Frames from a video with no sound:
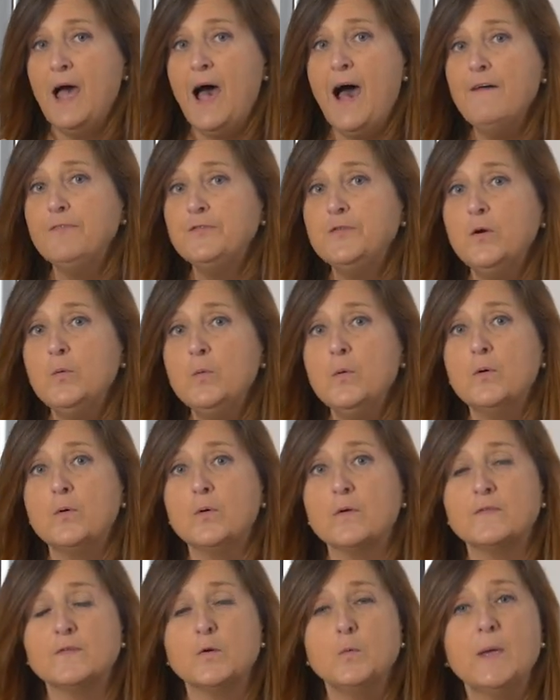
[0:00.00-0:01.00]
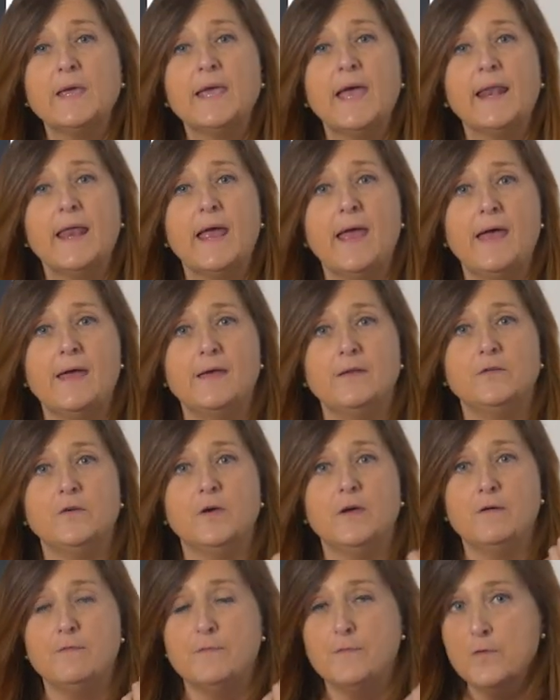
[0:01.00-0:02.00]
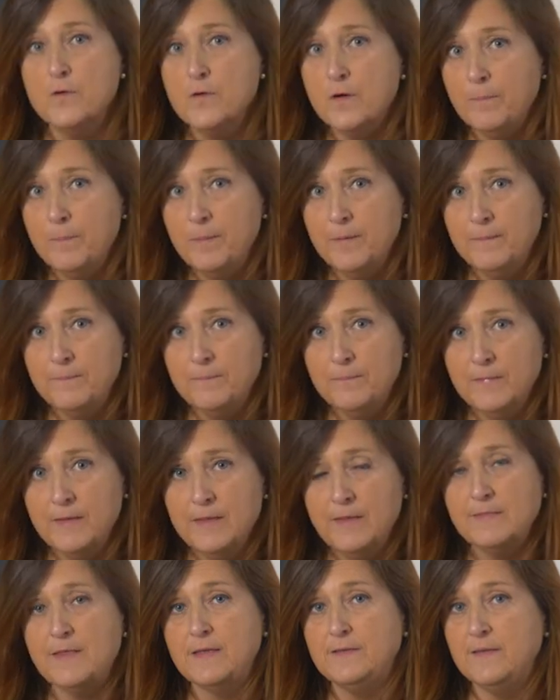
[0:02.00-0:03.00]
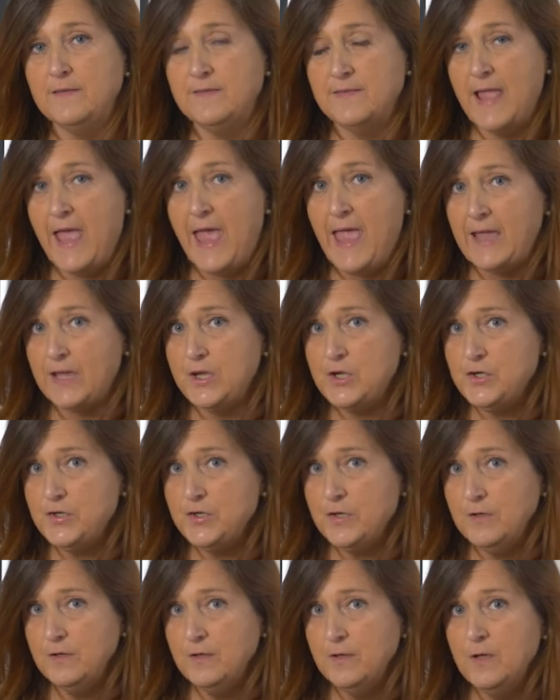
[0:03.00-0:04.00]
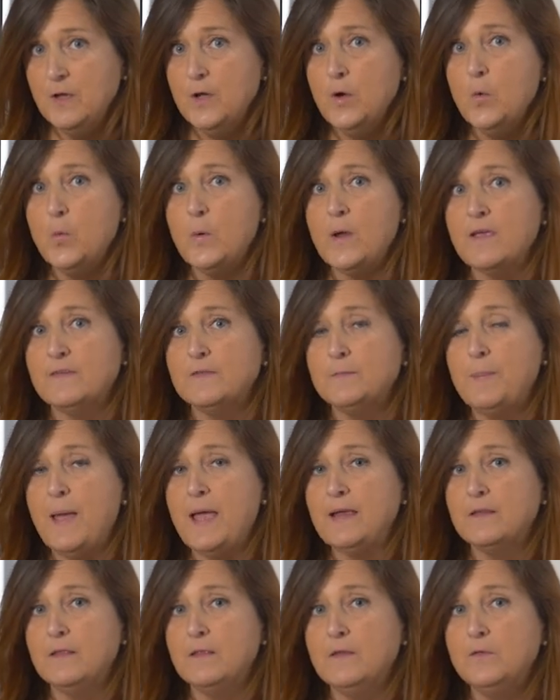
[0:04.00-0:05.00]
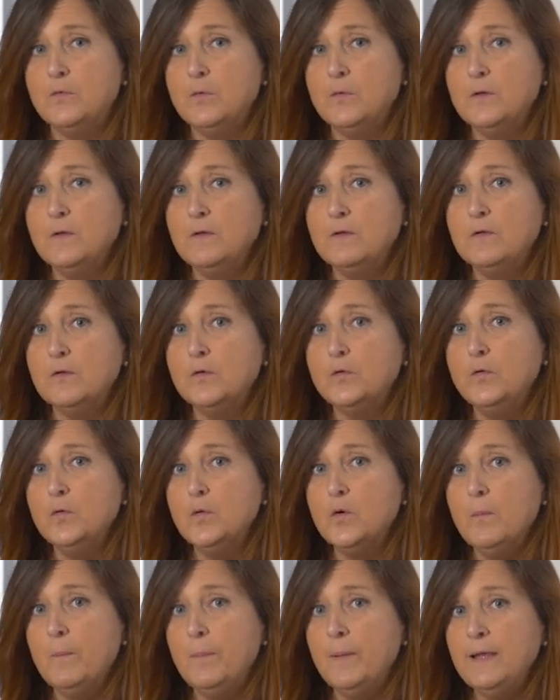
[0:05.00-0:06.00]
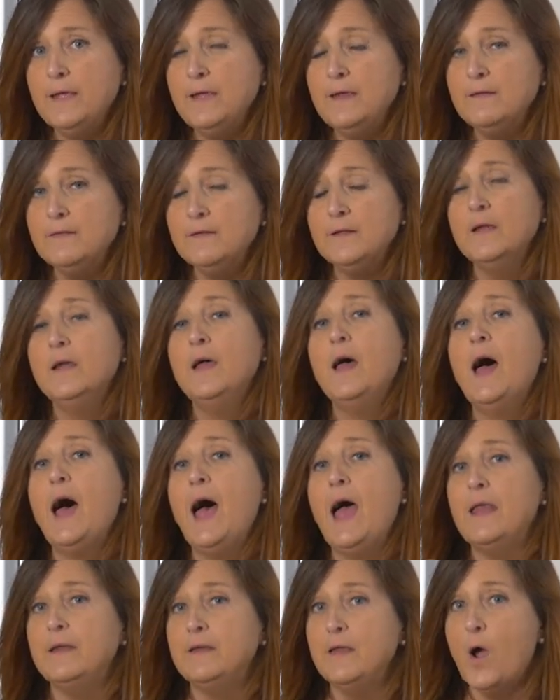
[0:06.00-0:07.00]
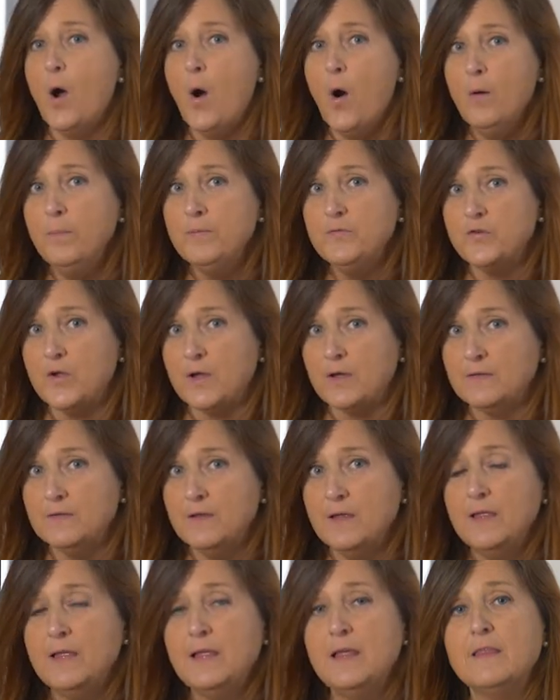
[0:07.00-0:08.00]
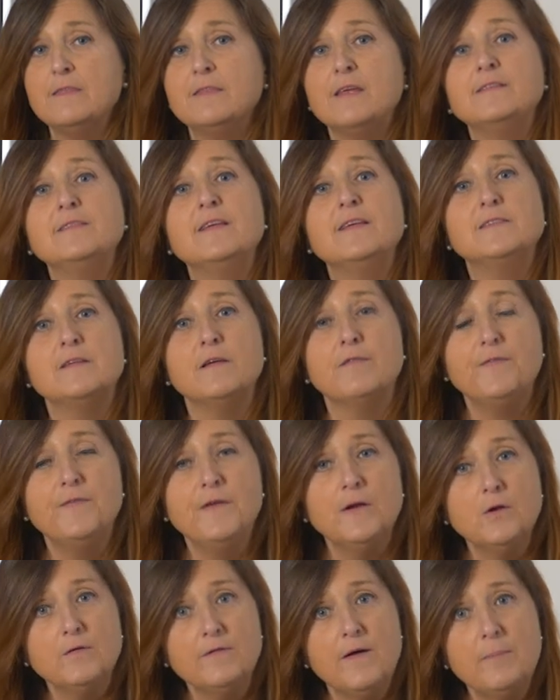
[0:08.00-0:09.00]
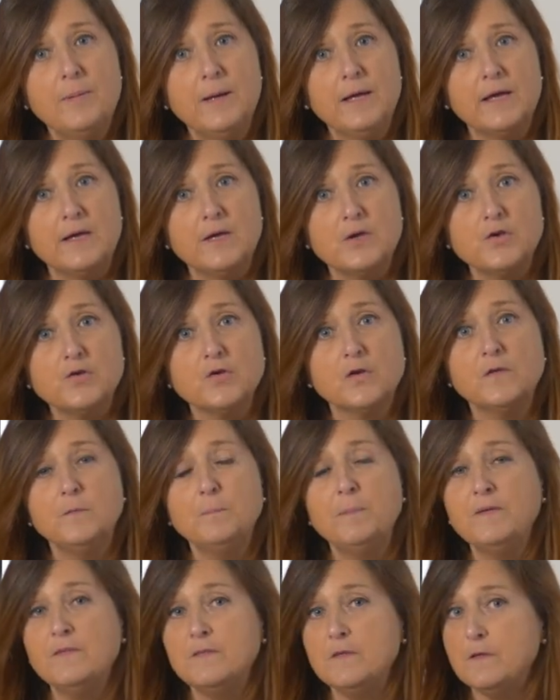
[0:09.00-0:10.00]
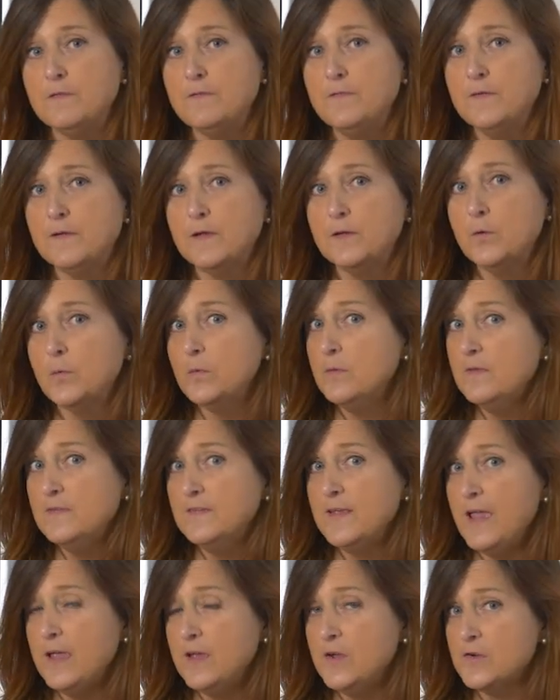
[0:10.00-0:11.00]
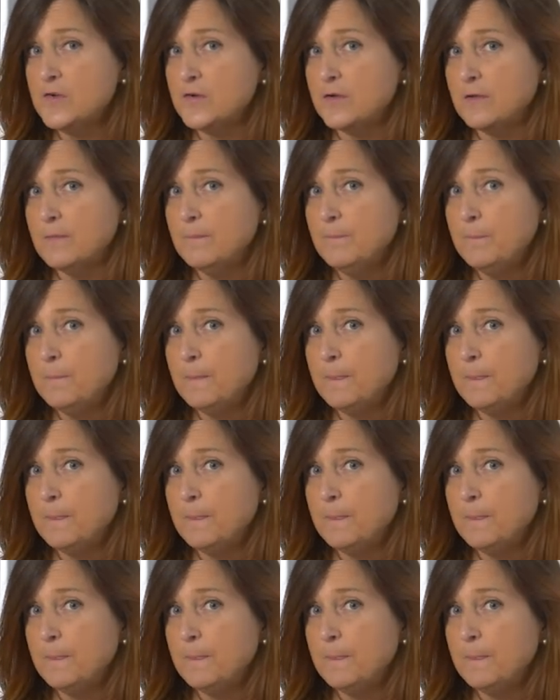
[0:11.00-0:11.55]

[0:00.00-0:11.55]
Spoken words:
Afterwards, we can add a verb, that is the action we expect the student to complete, and the object, that is the field of application specific to this action.